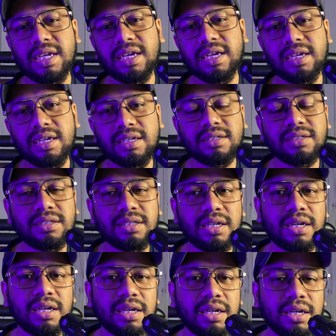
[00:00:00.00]
And
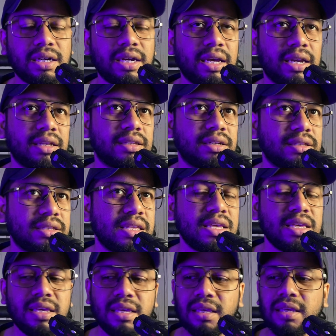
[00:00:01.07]
the another
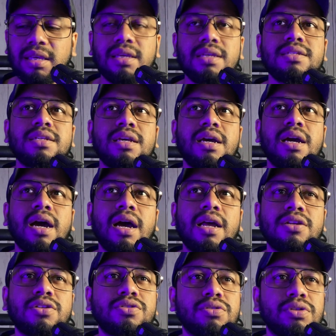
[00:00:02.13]
thing is
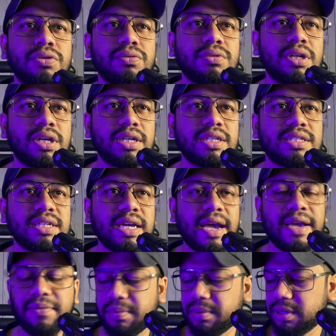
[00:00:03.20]
I'll show you the
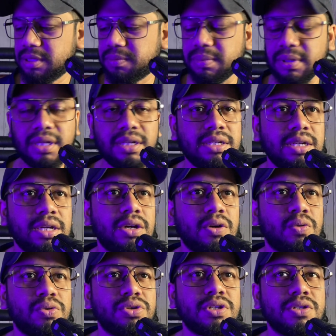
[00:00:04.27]
sky placement,
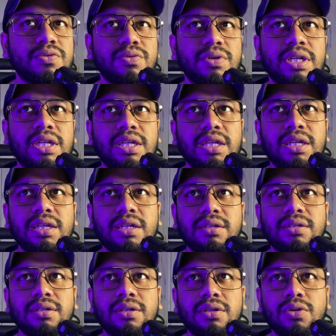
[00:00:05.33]
which is really
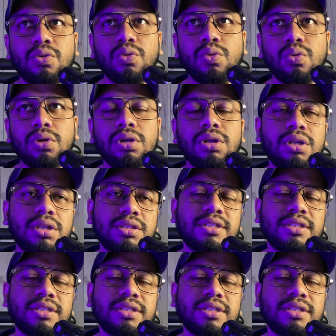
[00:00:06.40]
cool.